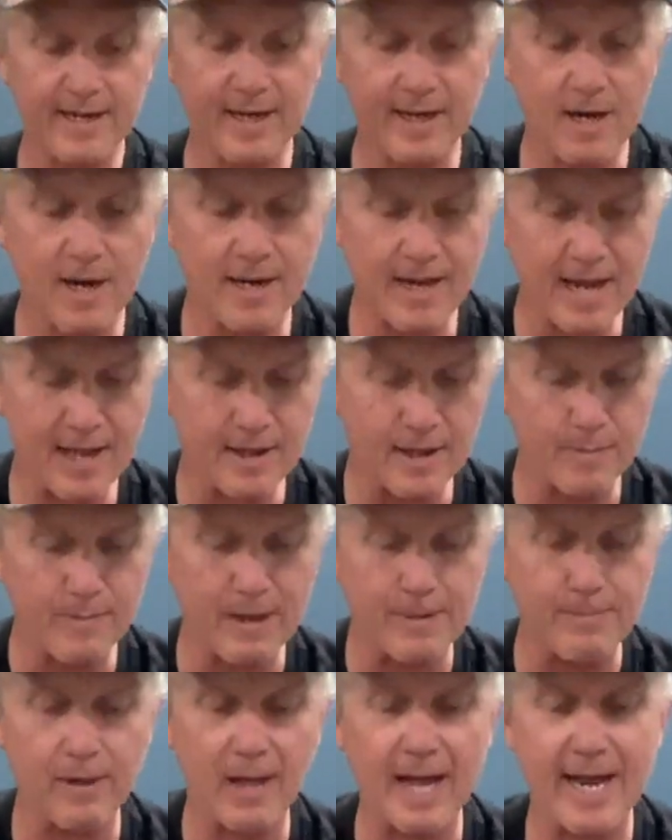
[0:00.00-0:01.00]
go down to the
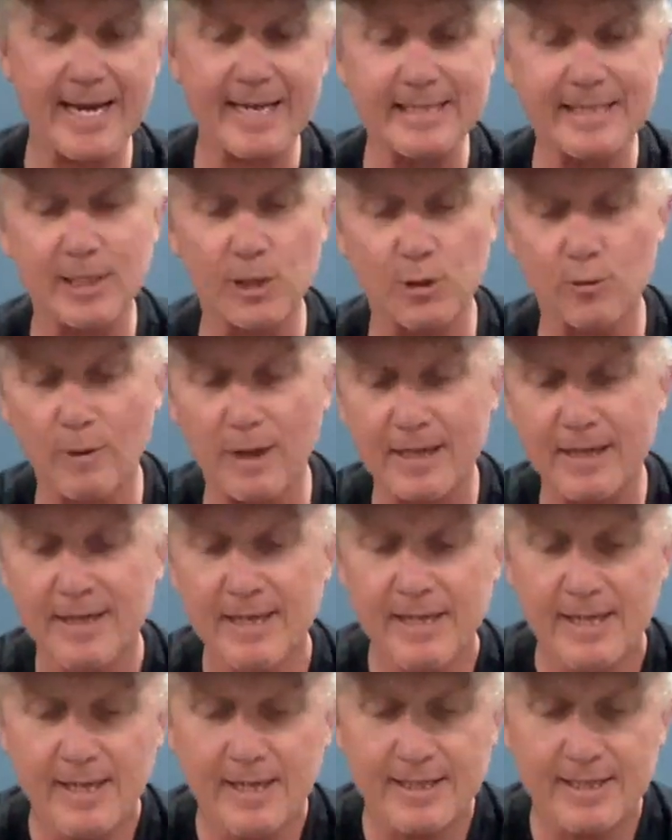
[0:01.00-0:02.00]
big plane to
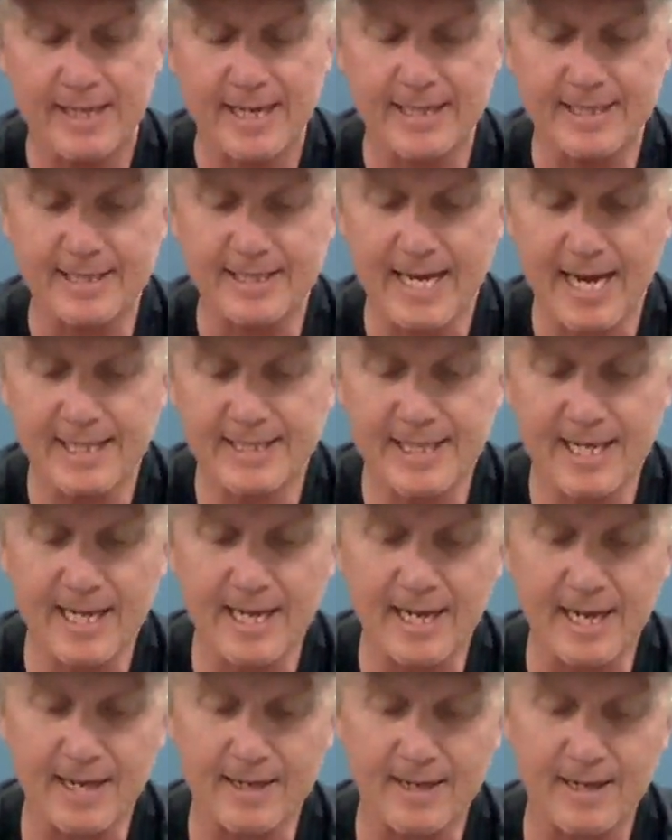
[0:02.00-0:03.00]
get to
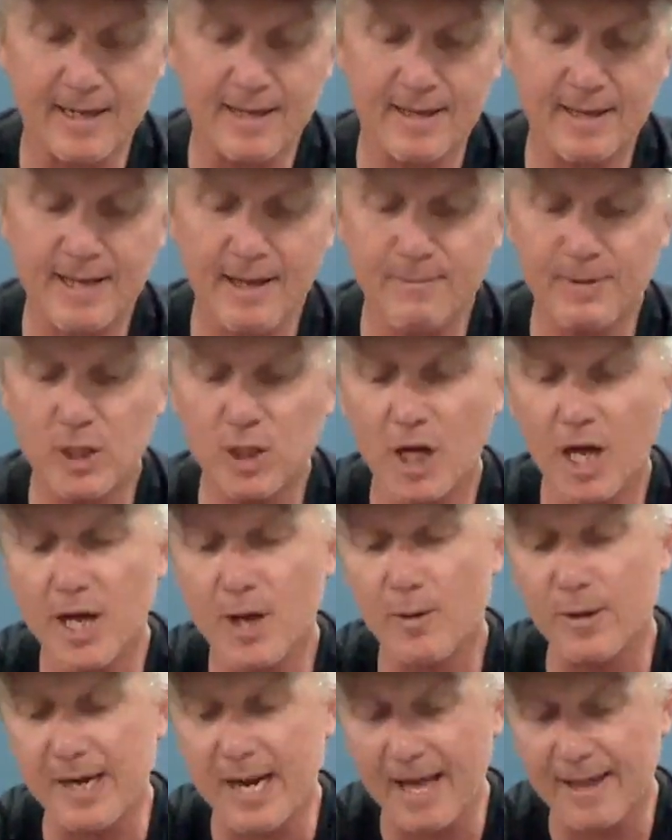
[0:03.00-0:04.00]
Tassie again. And let me show
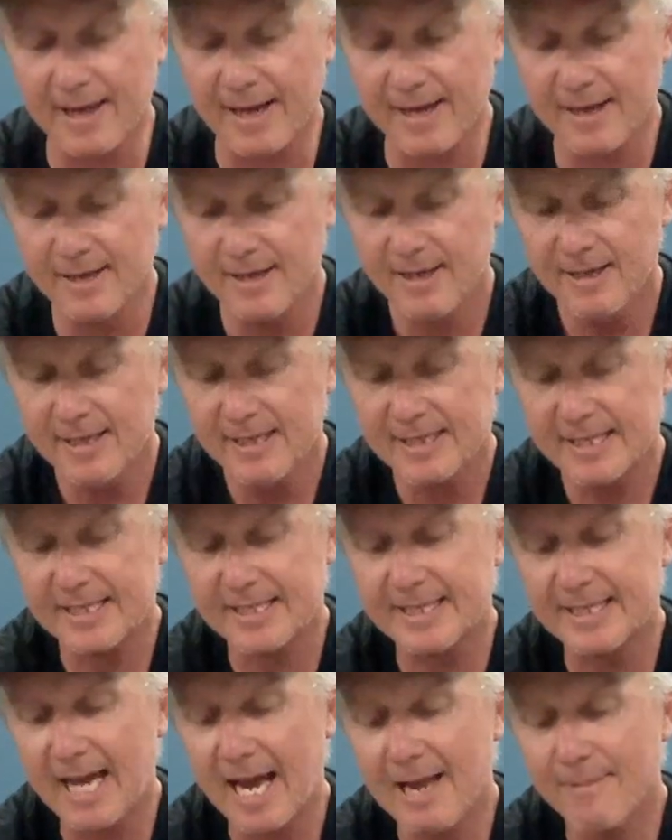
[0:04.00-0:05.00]
you another
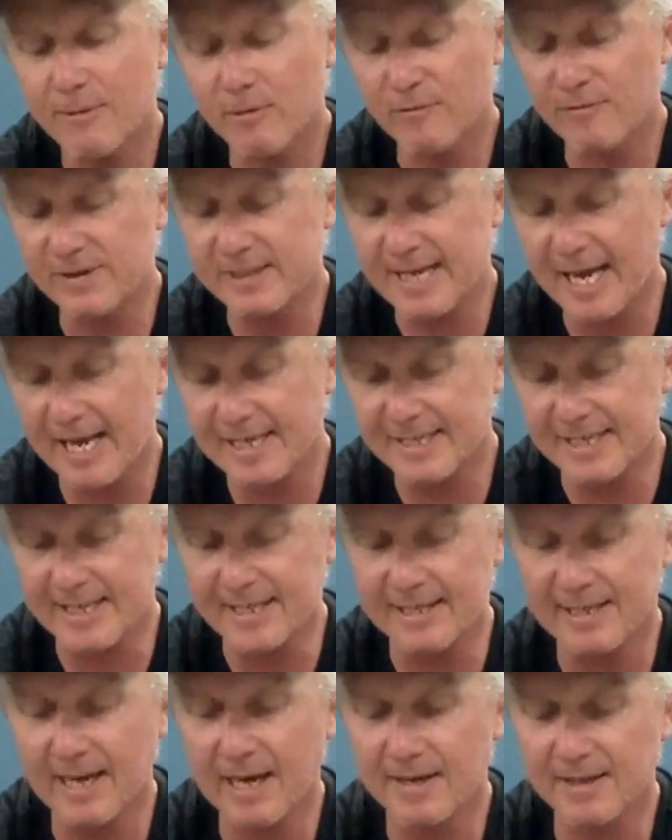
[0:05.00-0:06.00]
staple for
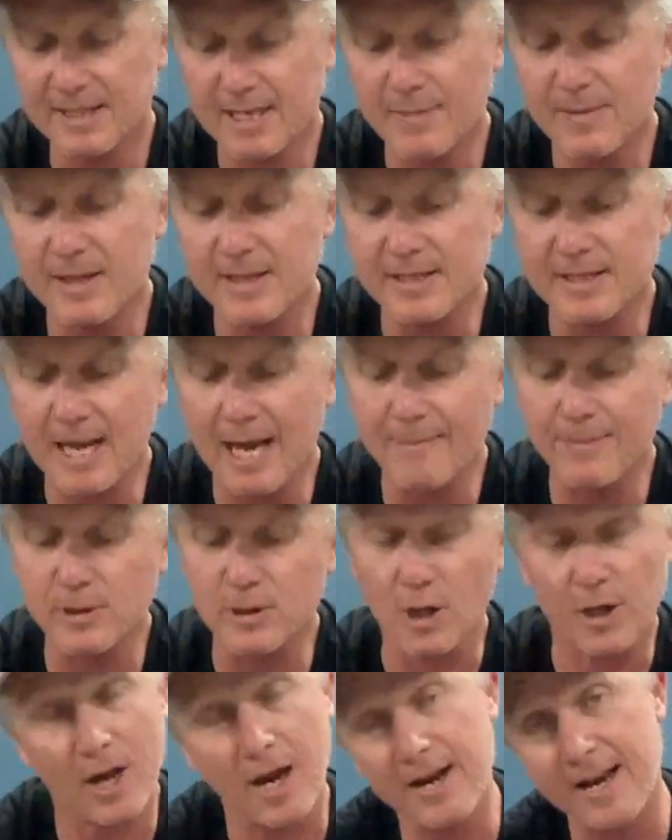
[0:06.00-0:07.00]
Tassie. You know, some of the
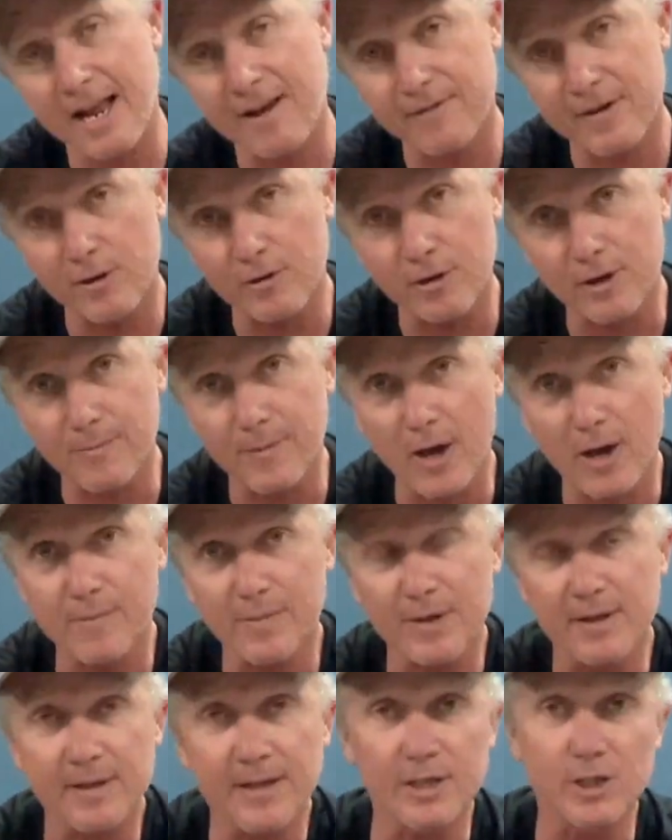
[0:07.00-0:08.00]
staples I don't have here at the
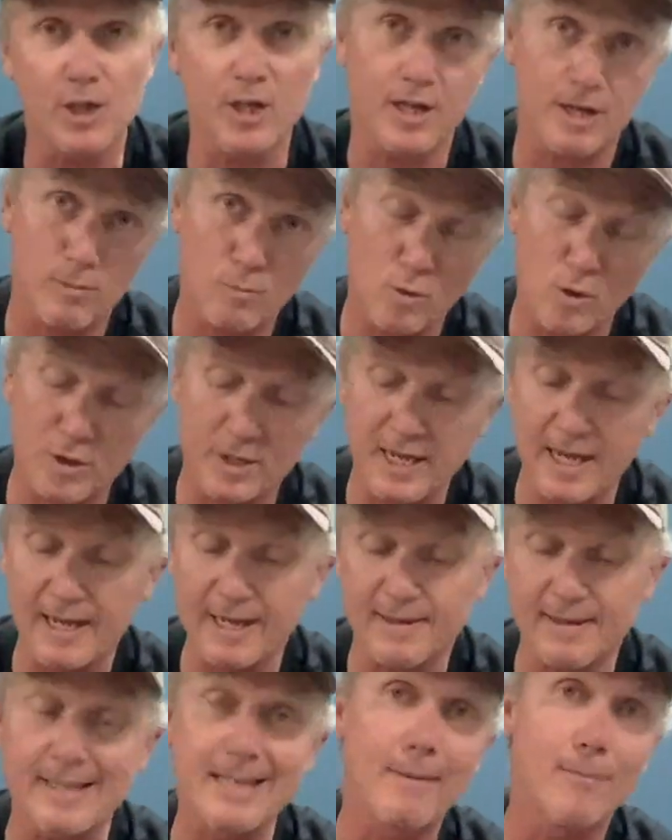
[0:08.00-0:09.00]
moment that you're going to want
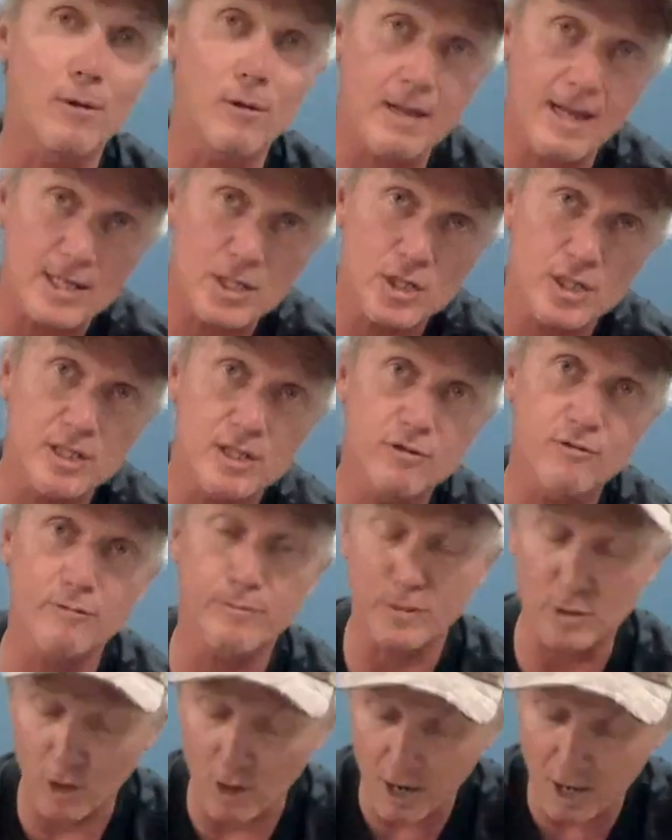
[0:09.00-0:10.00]
are the double clutches
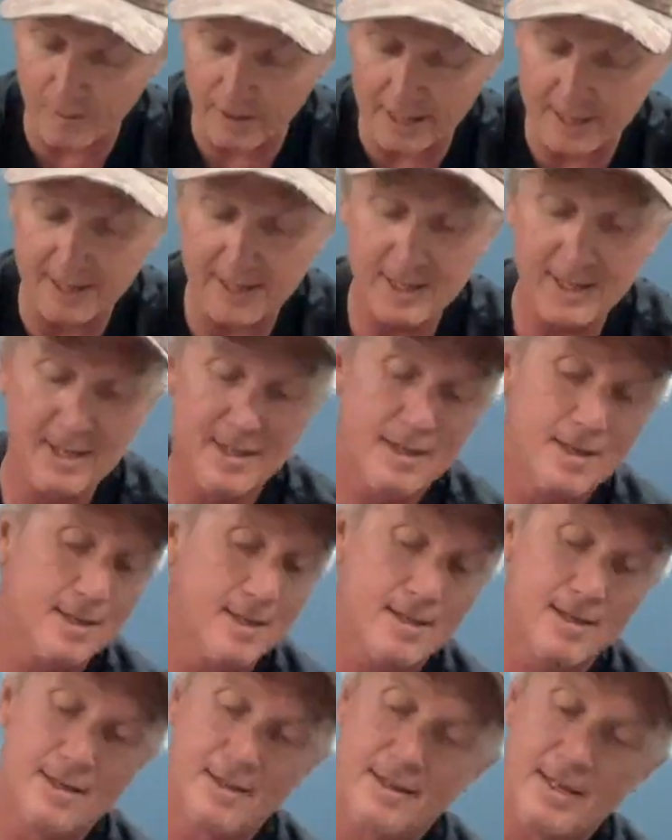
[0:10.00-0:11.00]
from Daiwa.
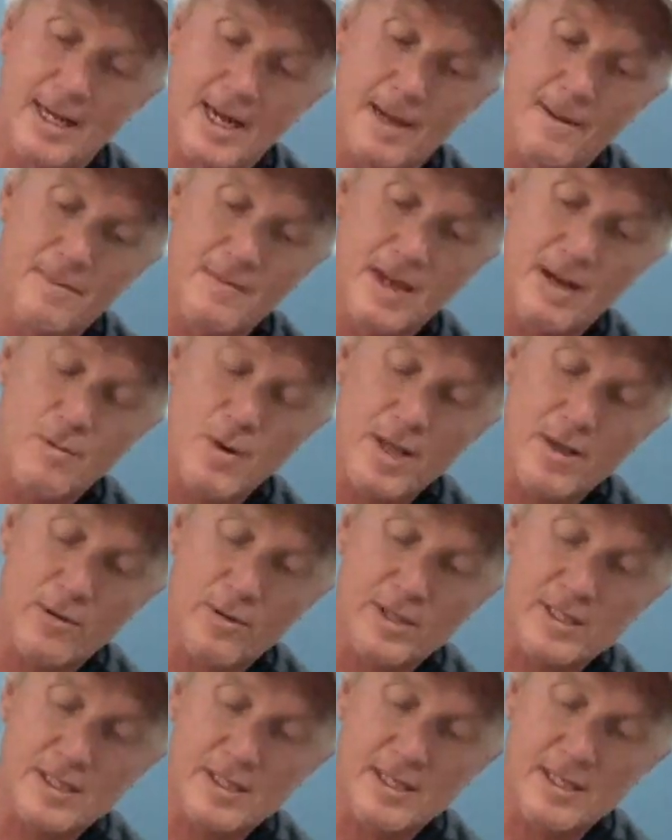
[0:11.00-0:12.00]

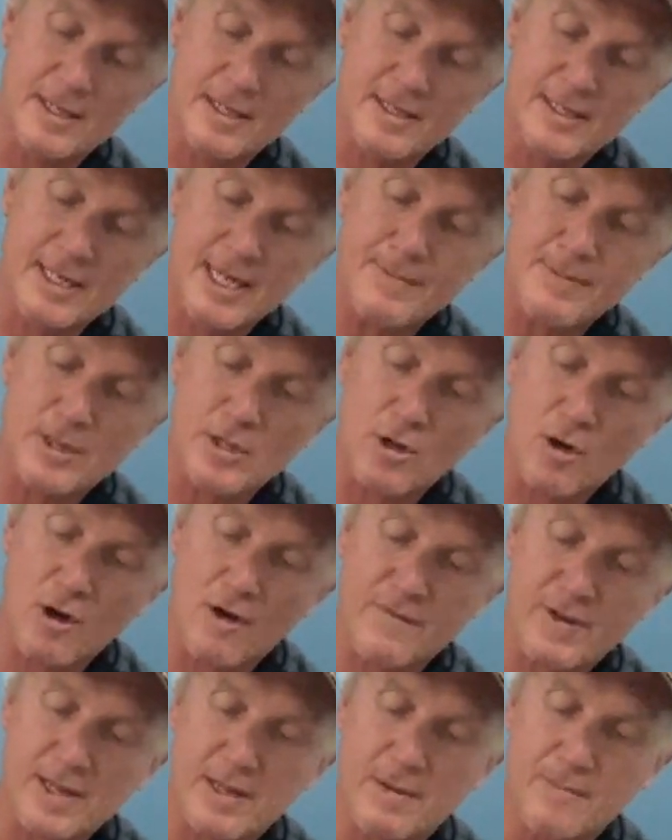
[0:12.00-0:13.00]
Whether it's the deeper
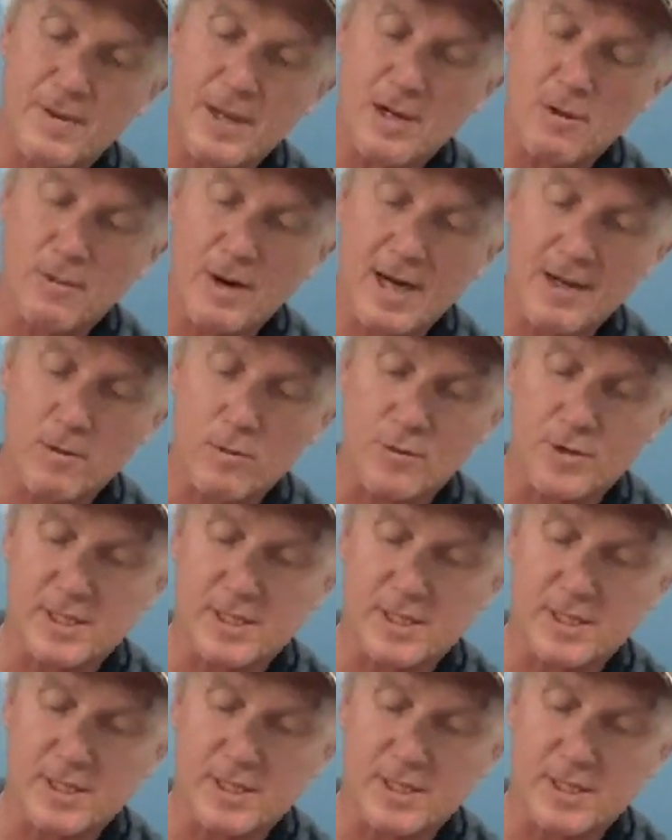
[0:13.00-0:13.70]
diving, the bigger one, or the